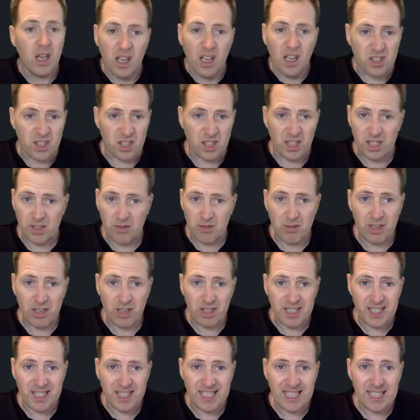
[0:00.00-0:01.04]
So that's really
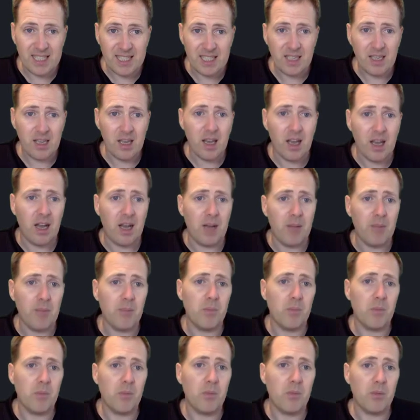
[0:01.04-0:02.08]
nice and easy.
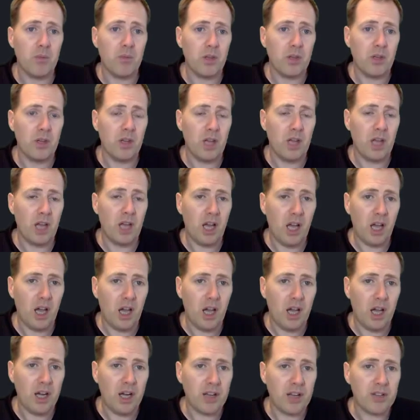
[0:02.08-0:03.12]

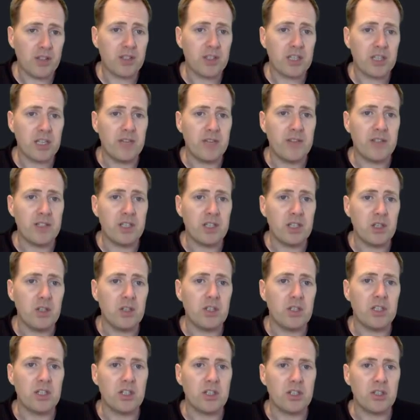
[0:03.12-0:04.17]
Another service that
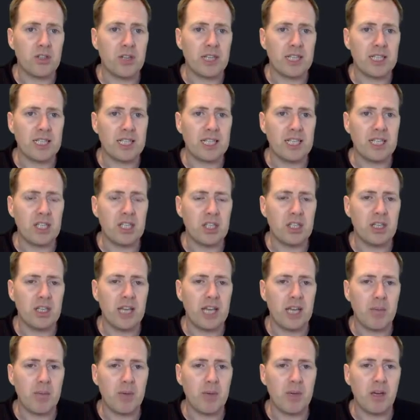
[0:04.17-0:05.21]
uses the translation
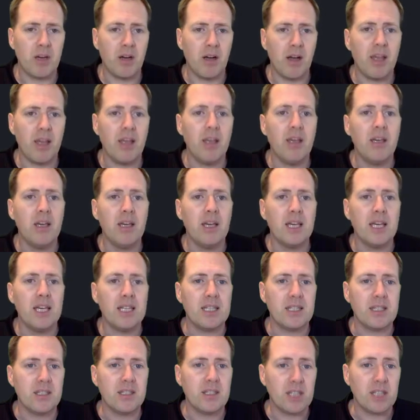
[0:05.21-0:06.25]
API
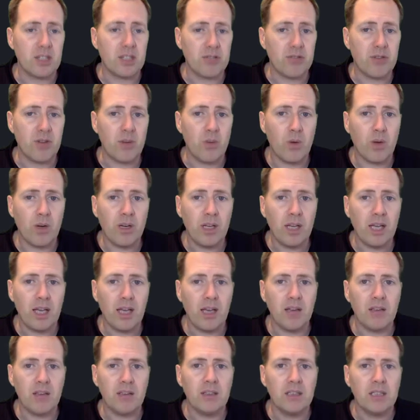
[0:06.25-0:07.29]
is the dictionary one
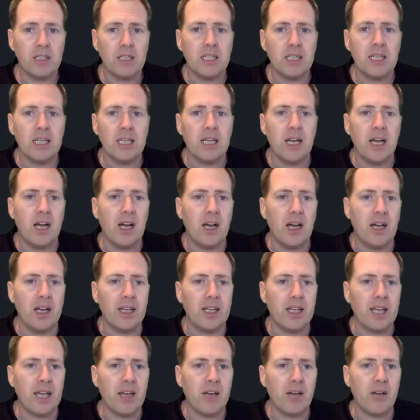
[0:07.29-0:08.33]
here. And
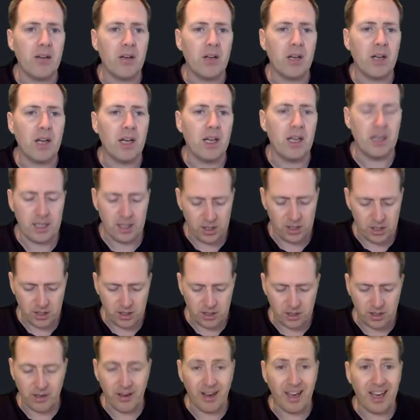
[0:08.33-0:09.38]
again, let's
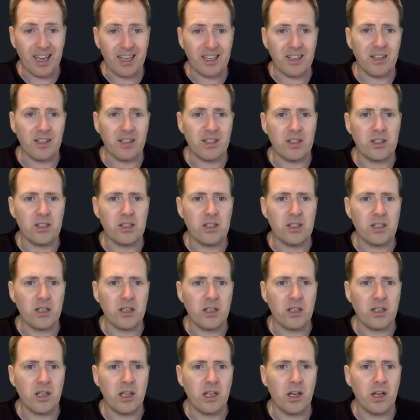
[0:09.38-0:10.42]
just go ahead and
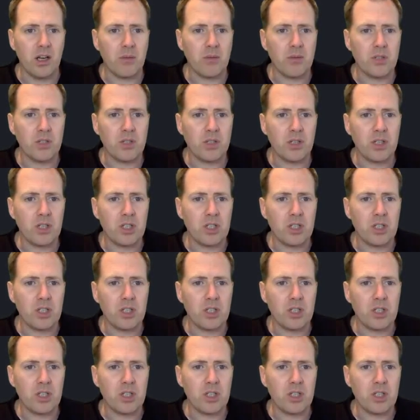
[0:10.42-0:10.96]
I'm just going to